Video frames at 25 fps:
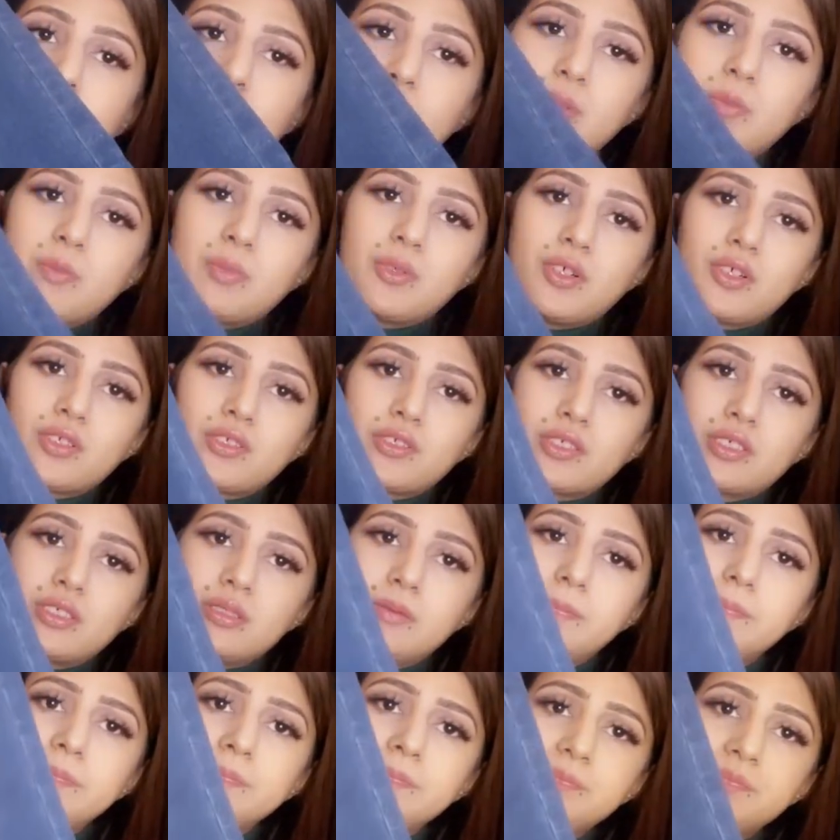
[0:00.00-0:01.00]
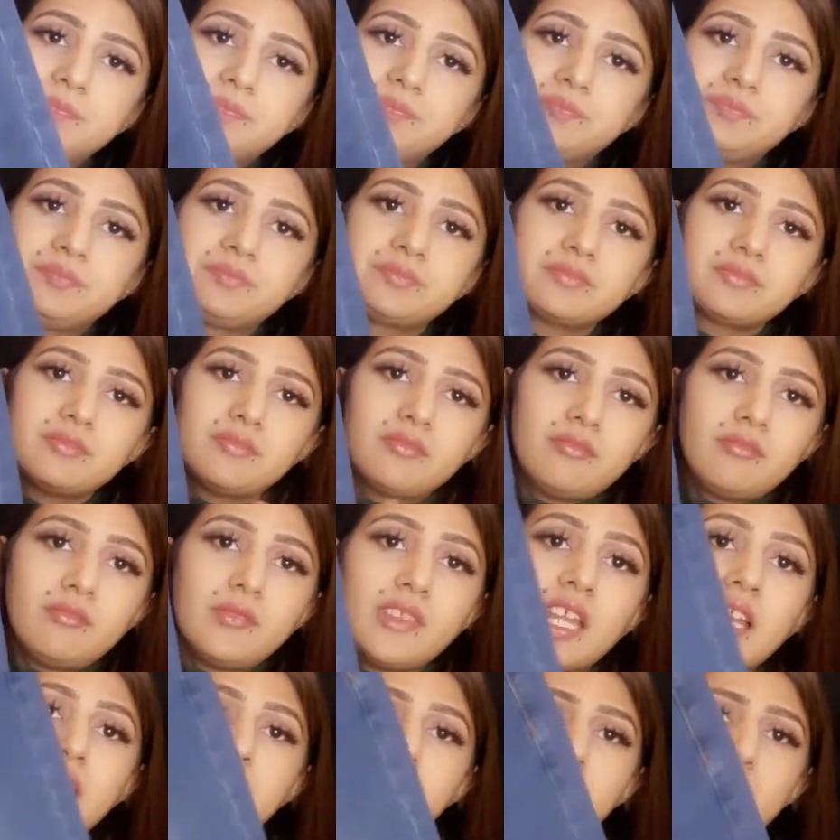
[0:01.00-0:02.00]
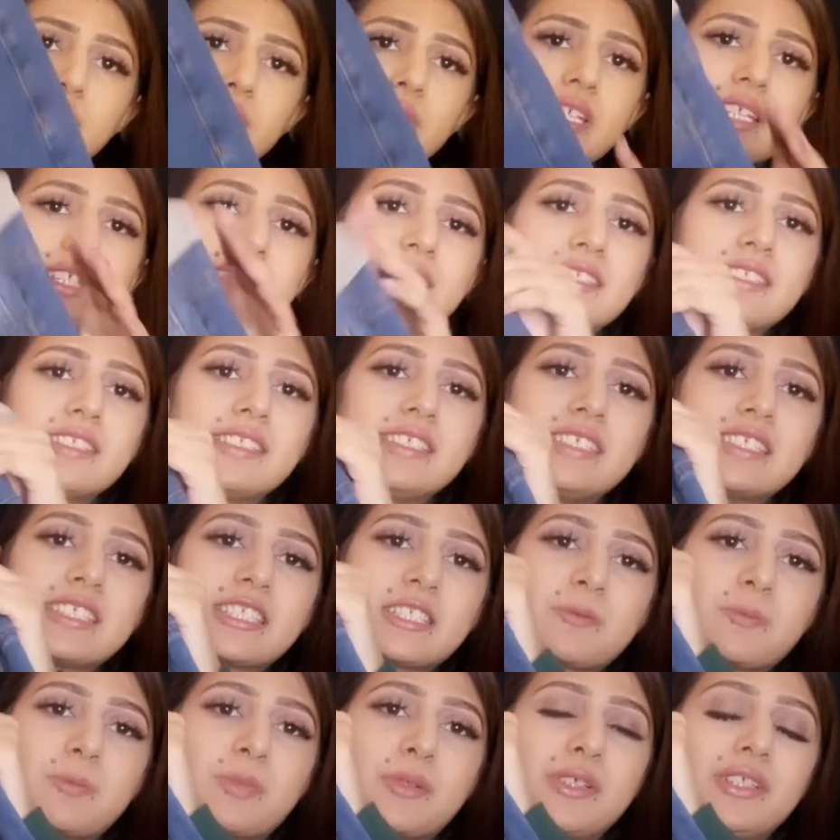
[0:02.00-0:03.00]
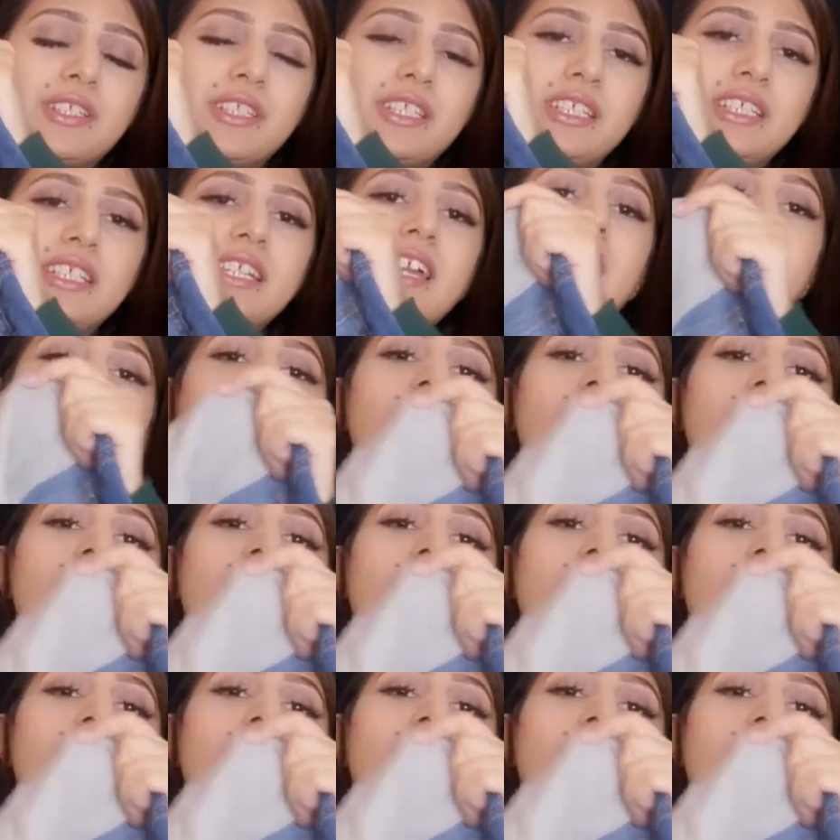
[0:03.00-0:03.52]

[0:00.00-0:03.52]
the bottom, and you can see it's pretty